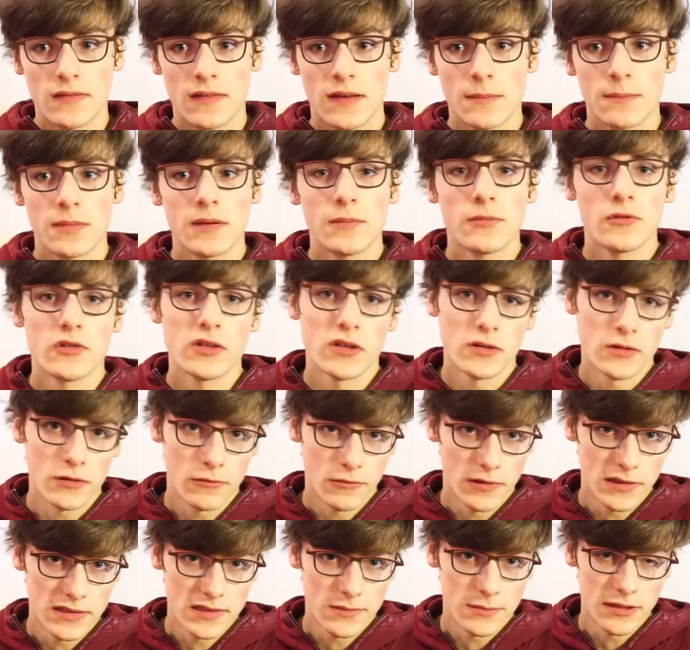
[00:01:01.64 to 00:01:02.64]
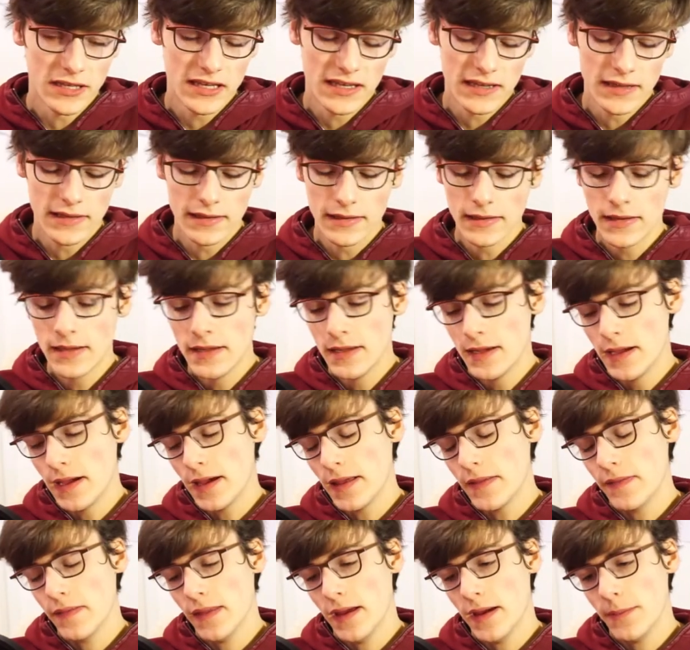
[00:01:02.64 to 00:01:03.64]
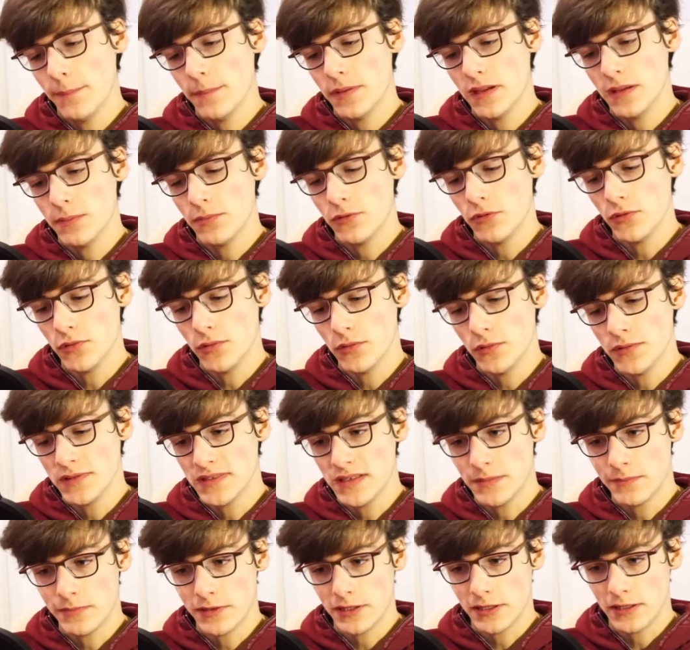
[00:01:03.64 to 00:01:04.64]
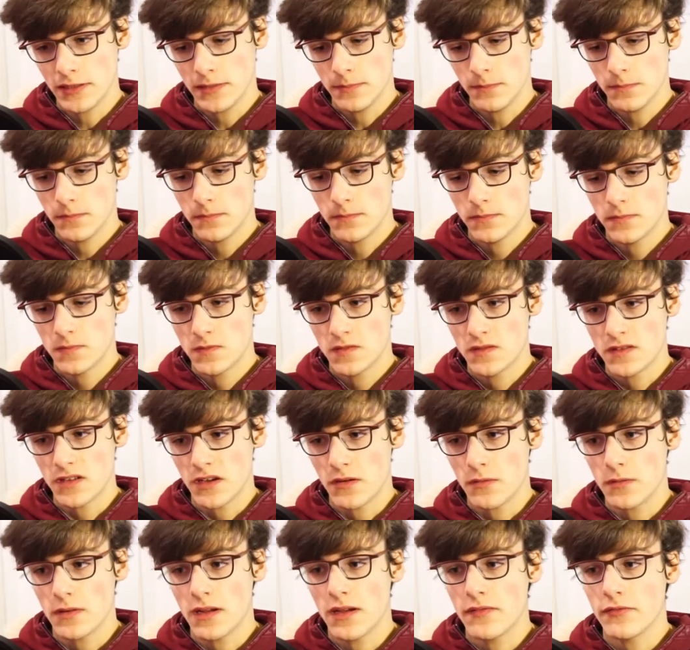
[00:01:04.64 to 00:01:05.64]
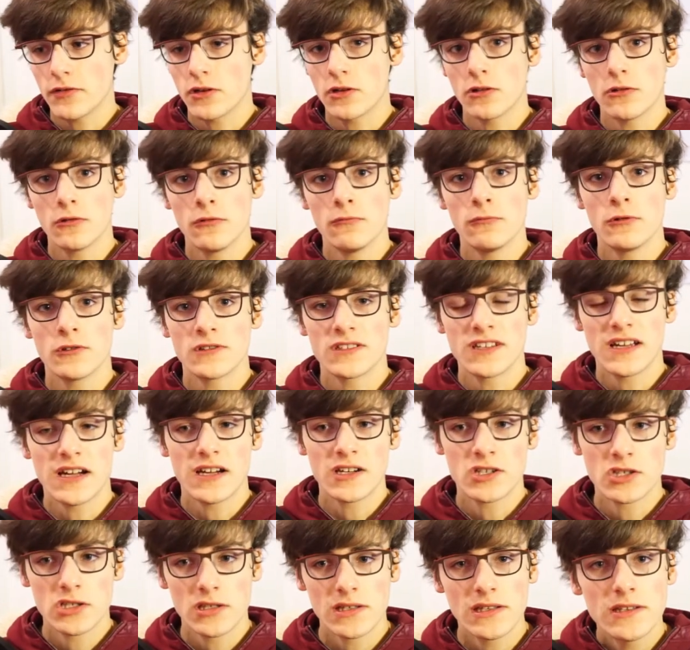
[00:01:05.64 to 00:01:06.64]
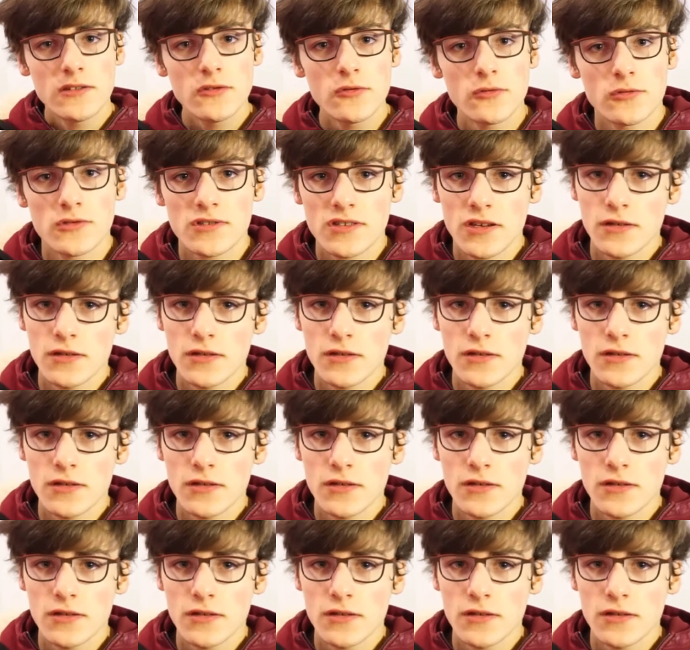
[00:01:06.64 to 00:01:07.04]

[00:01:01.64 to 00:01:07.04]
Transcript: thing that people don't know where to begin, and that people simply don't have a clue what to actually do.